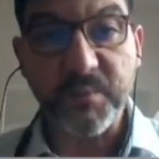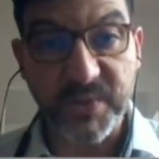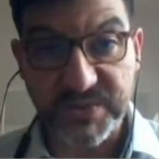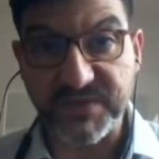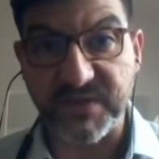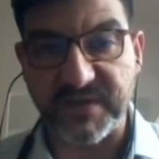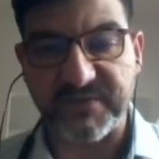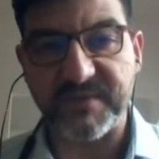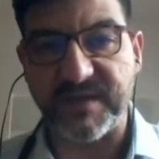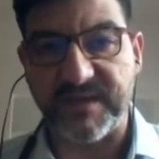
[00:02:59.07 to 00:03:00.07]
preserve
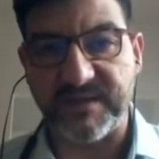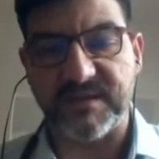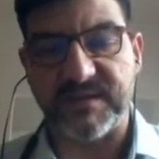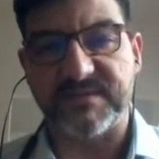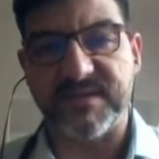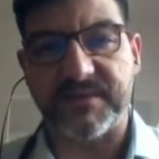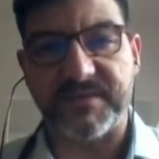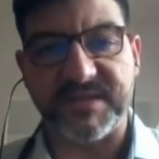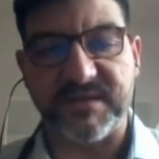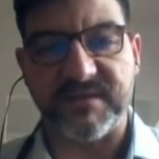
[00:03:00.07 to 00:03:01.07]
the integrity